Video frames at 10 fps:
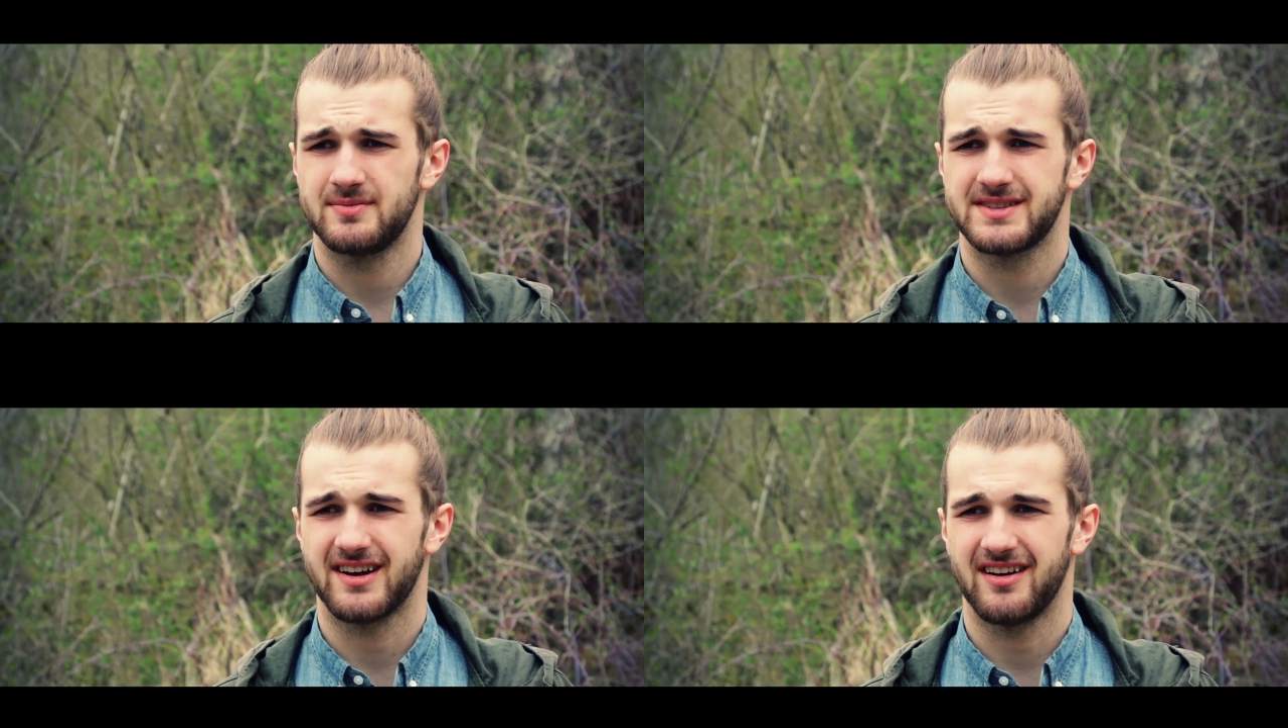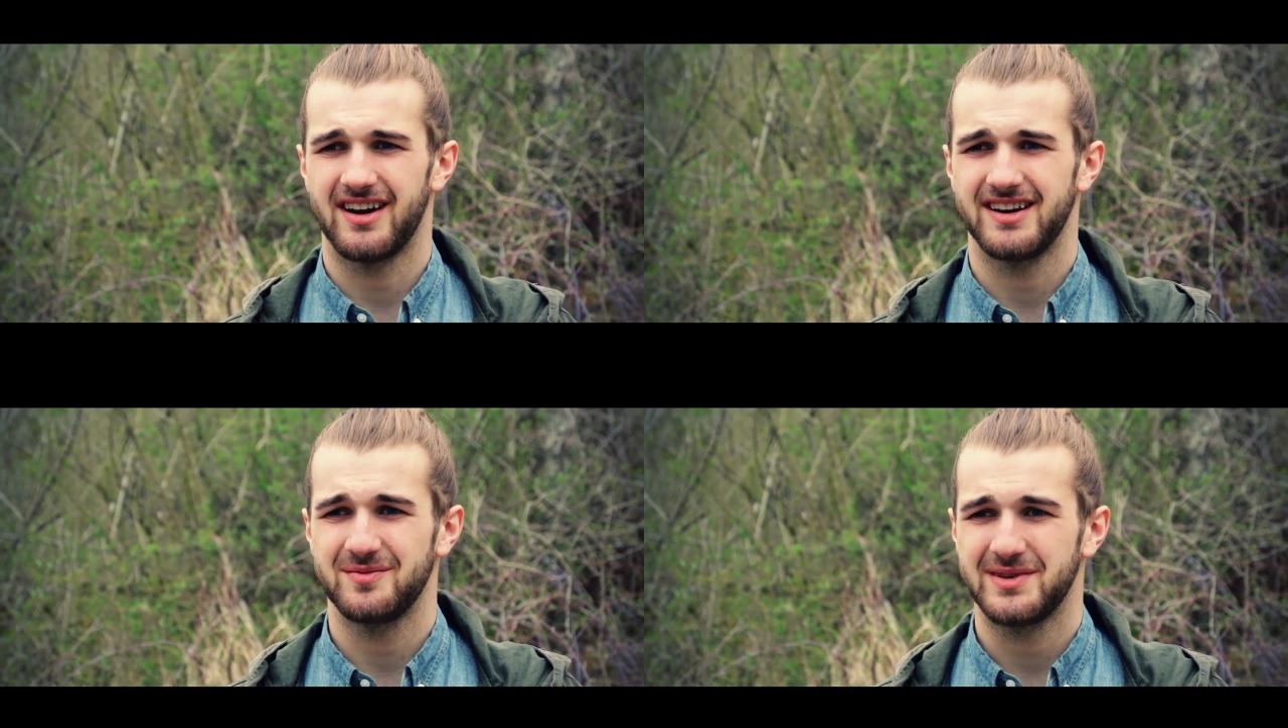sorry, I
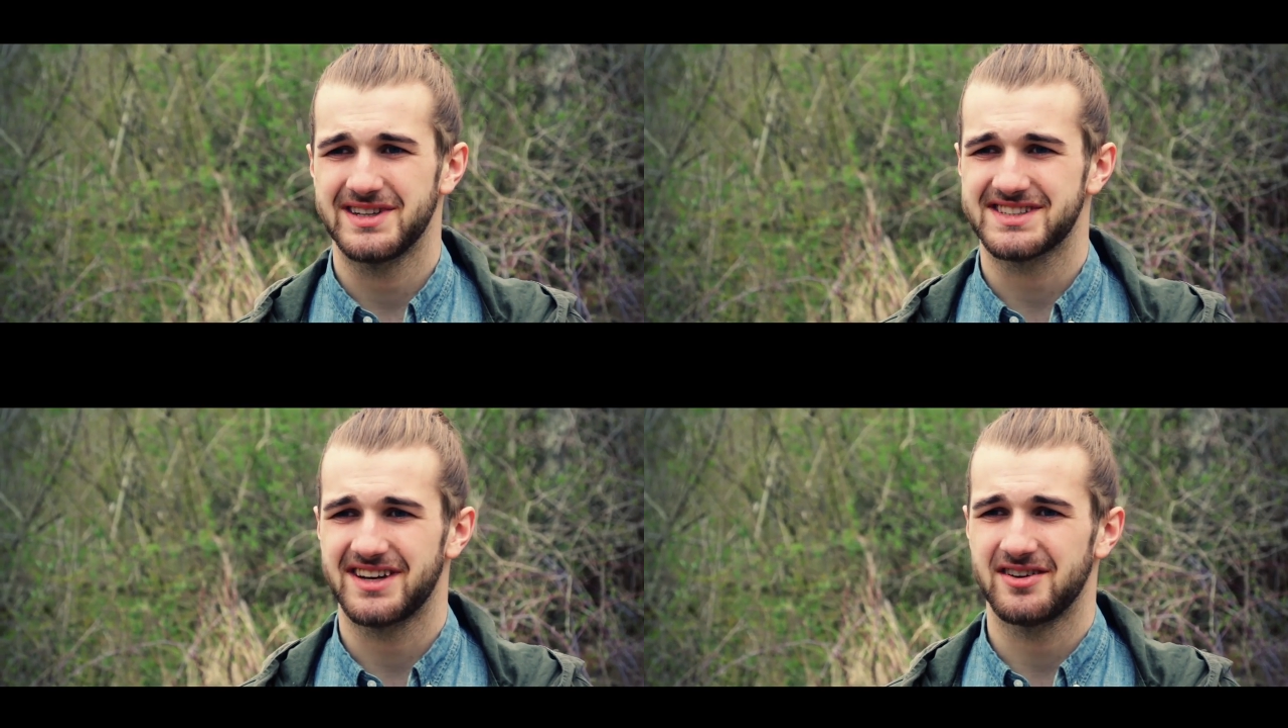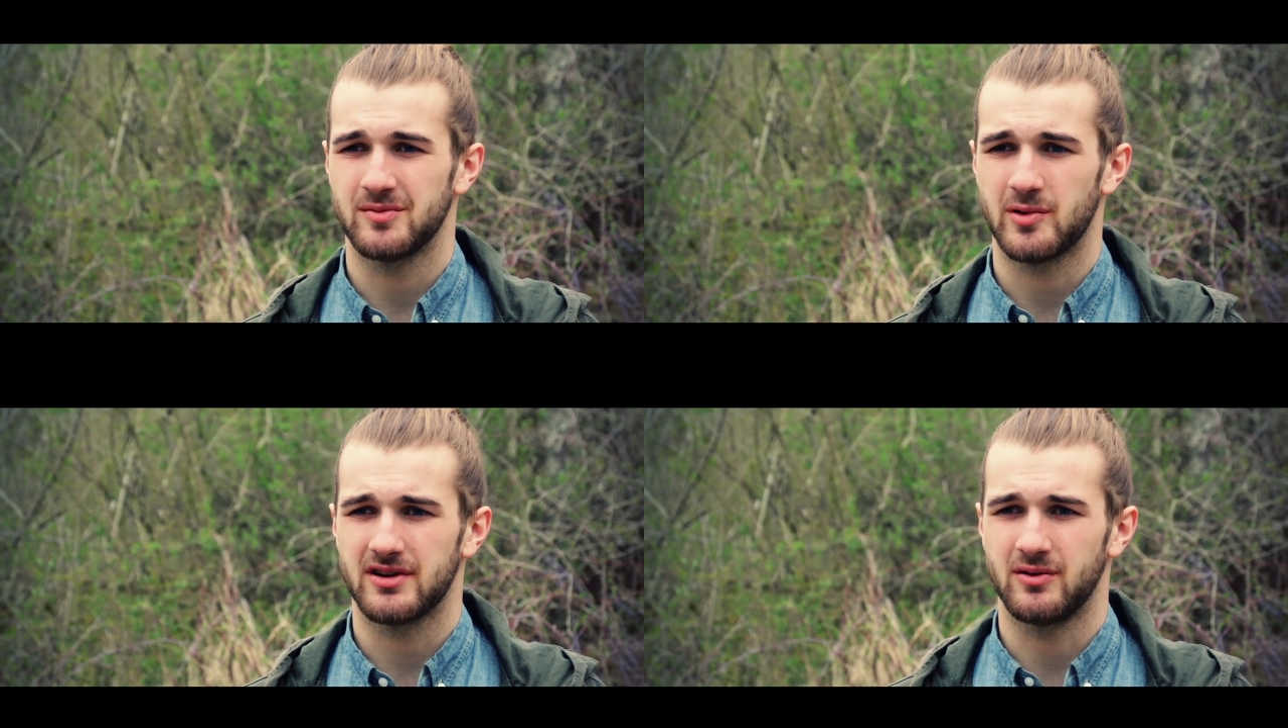didn't mean to scare your
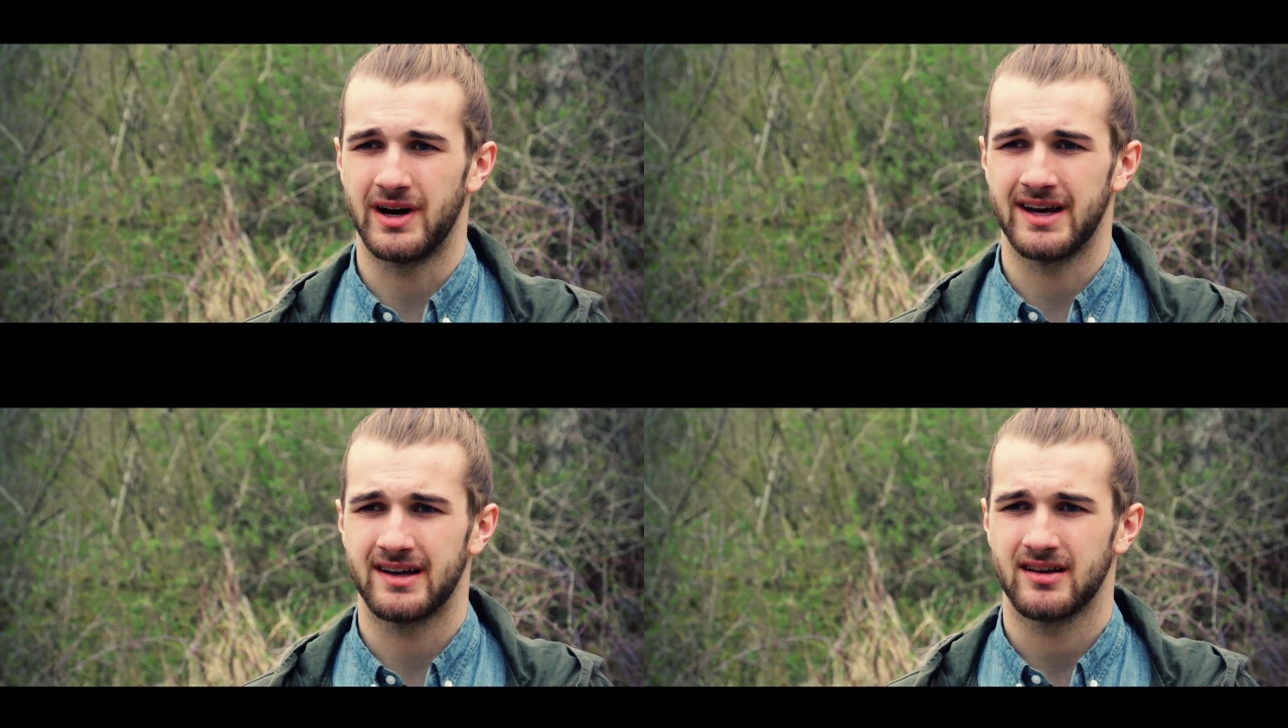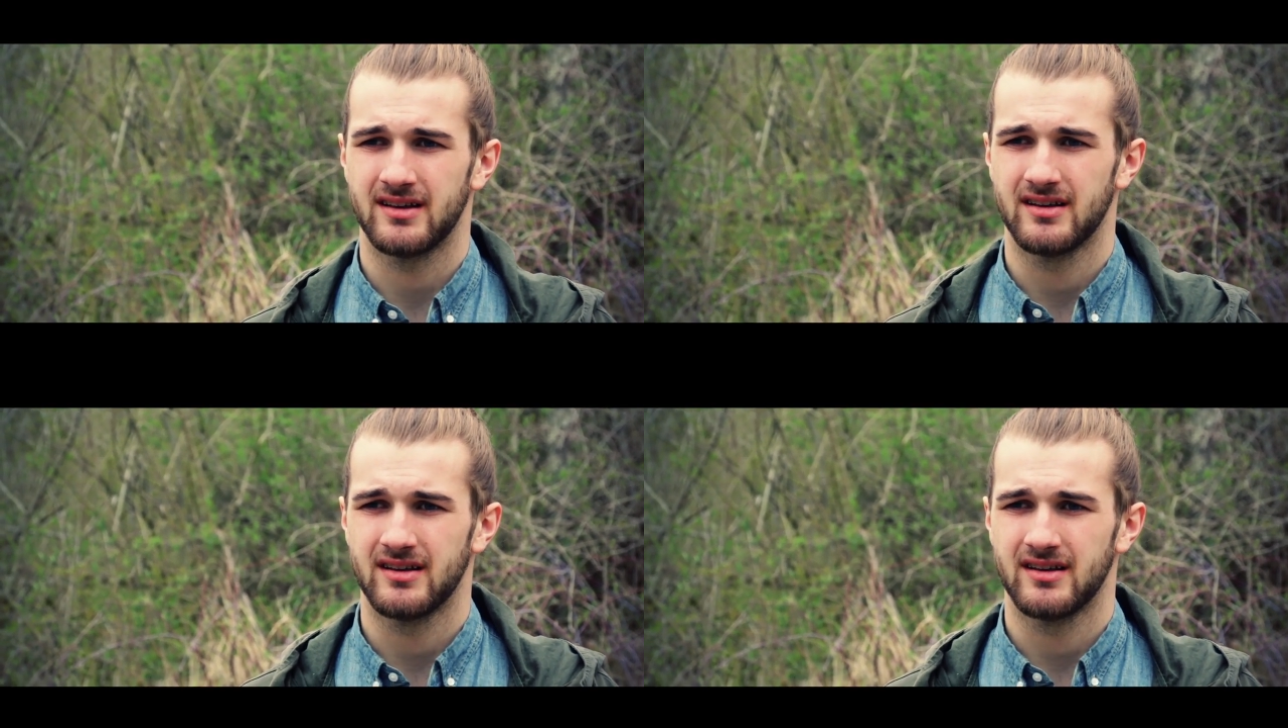bird away.